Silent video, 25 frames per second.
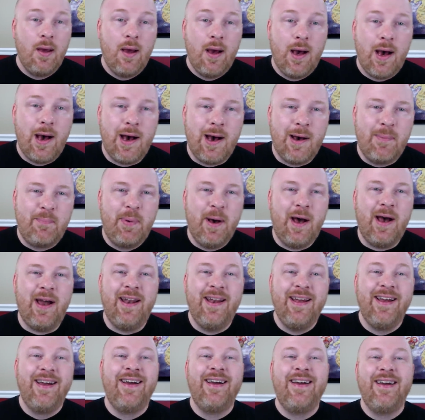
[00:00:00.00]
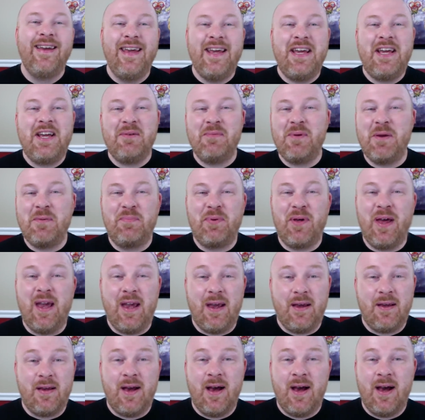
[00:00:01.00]
But he could be
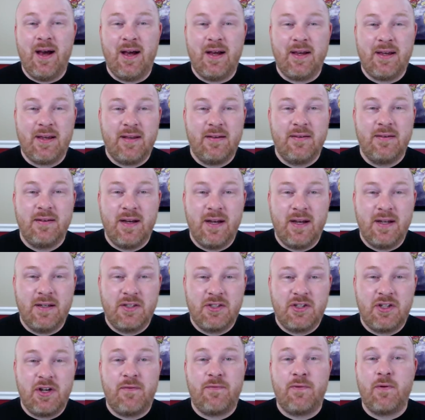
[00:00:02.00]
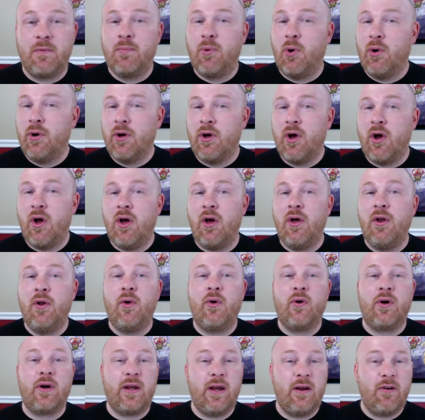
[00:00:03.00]
playing Jefferon Bornhold
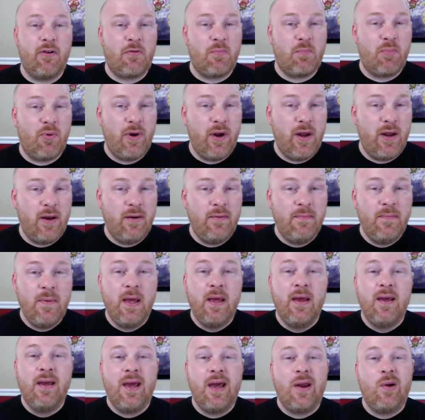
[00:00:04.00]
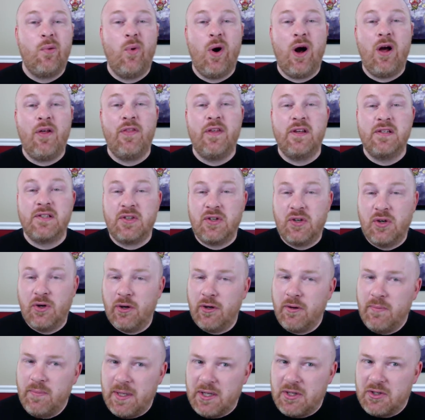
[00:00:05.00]
or Gareth Bryn. And while this
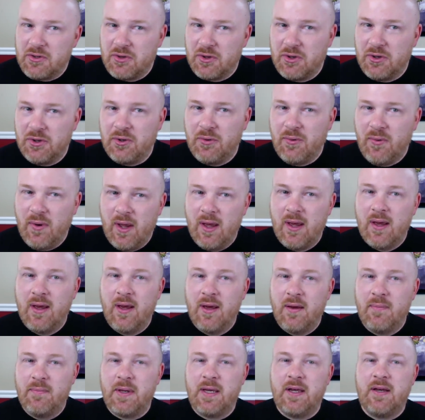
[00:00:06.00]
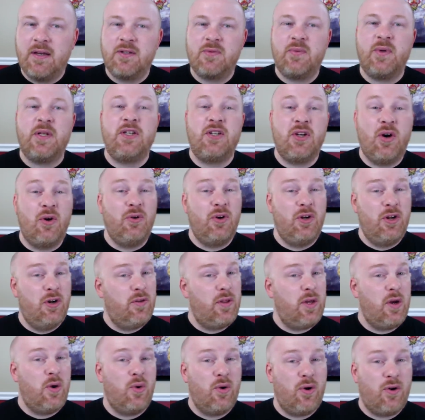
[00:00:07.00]
could be true, because we don't know
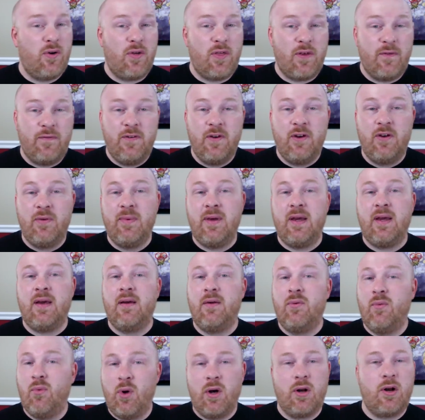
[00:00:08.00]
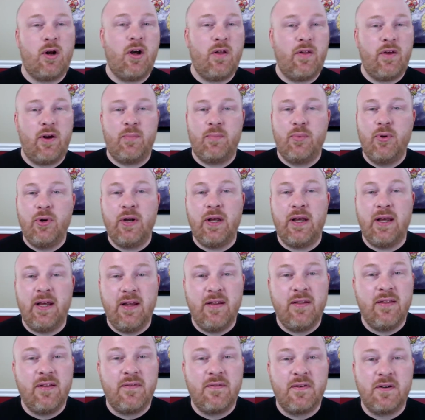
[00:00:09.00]
the order of the filming and what all they're putting
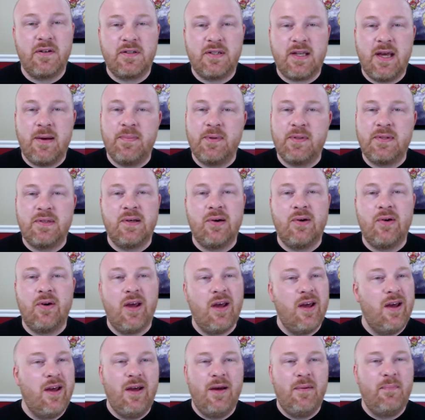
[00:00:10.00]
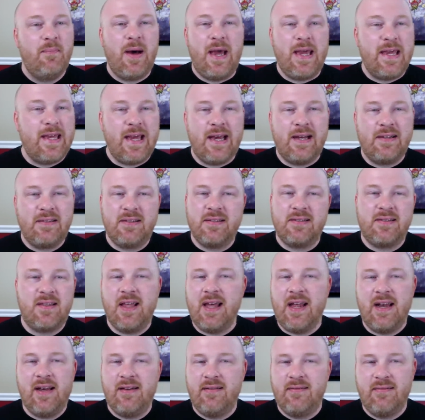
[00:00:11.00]
in the first episode, my guess is
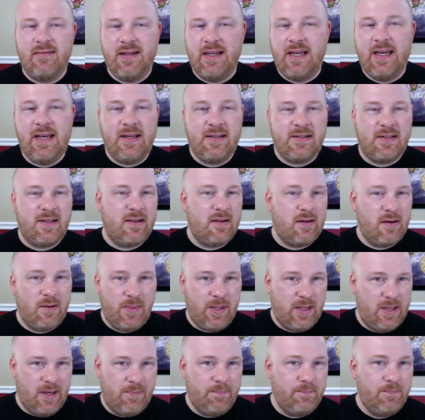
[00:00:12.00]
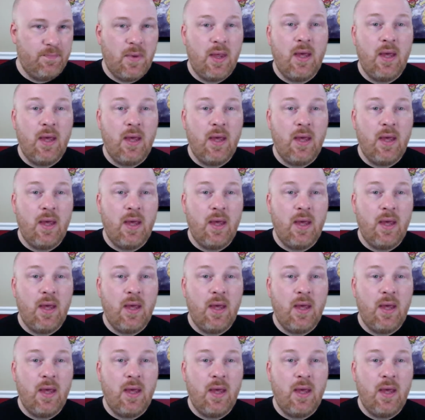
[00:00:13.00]
that he isn't going to be them.